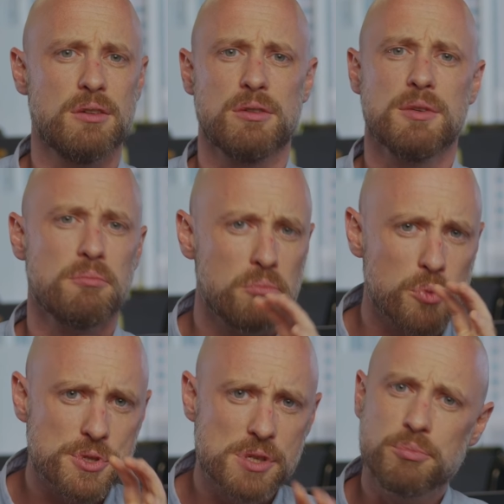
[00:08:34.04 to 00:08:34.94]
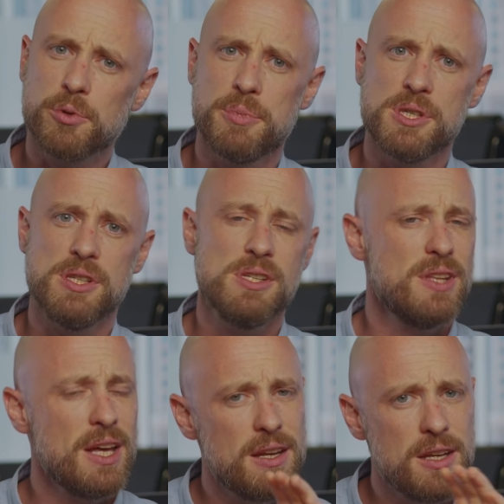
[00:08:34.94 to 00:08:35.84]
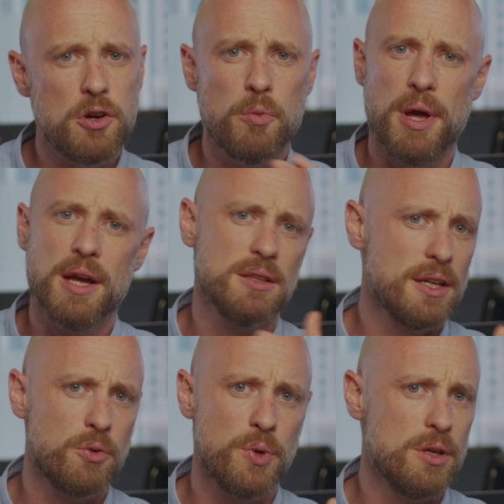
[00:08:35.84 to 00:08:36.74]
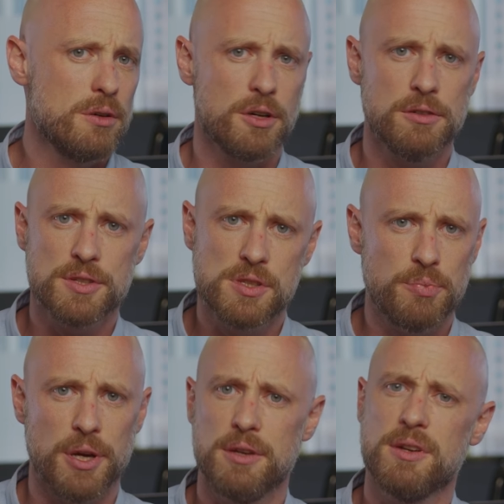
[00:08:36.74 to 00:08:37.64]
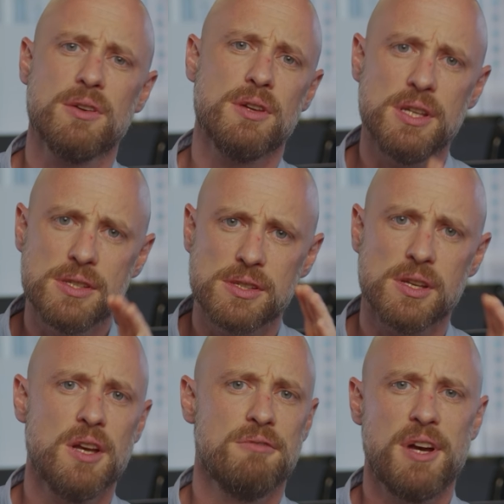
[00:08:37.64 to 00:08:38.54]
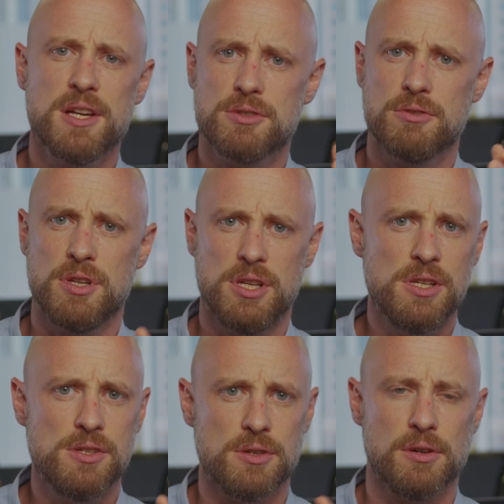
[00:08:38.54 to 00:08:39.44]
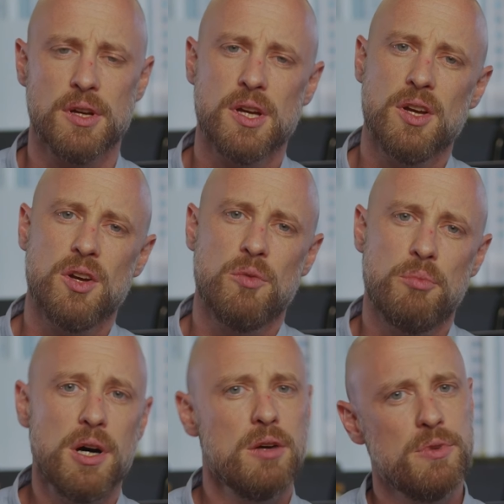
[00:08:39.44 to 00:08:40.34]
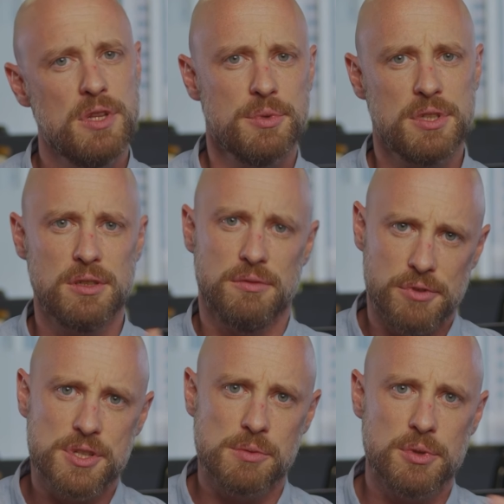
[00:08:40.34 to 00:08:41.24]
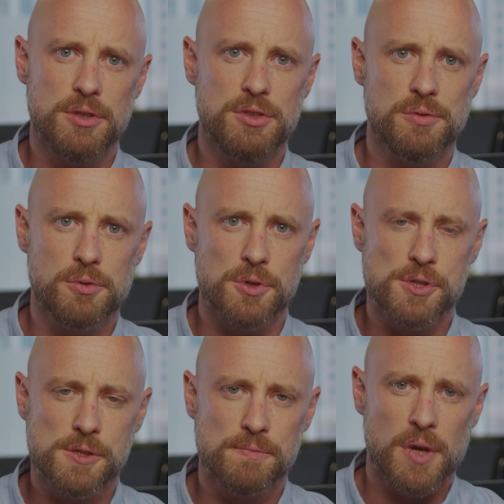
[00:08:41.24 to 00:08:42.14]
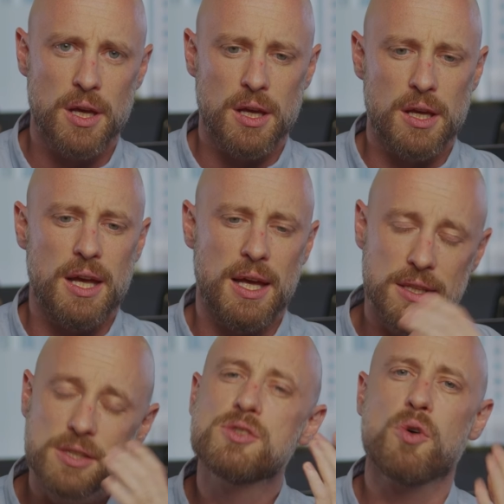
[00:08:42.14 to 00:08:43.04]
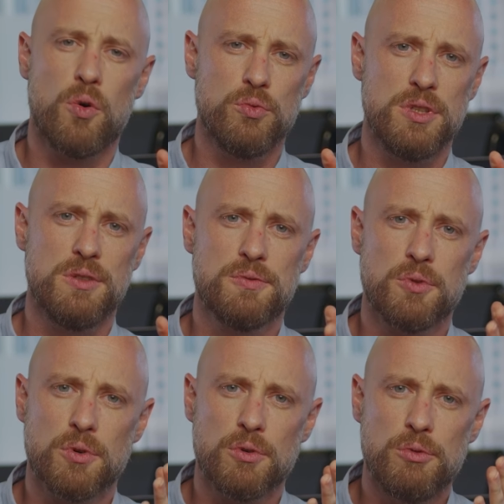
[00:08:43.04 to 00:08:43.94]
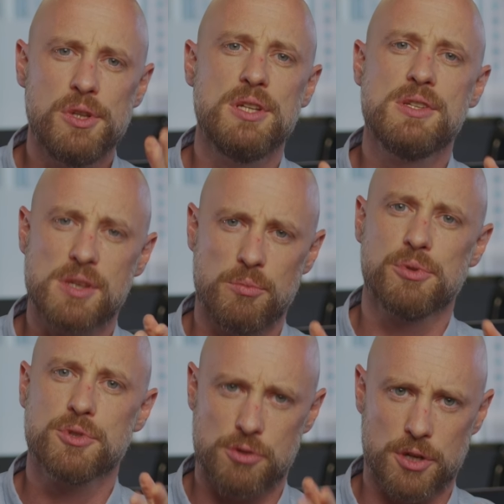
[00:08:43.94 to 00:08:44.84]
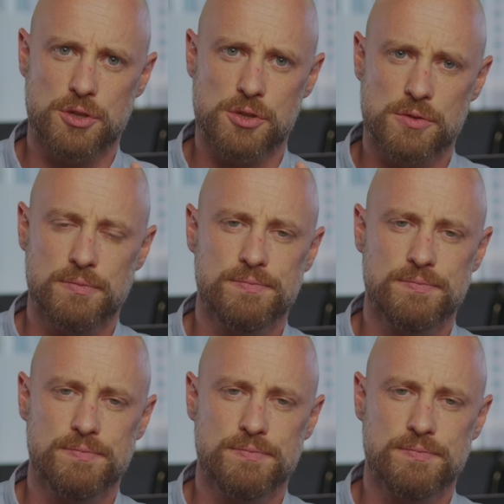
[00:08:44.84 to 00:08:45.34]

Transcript: or a more simple business, then neobank like WEO, currency pair is faster, easier, but with limited flexibility, of course. And this is only for really simple structures.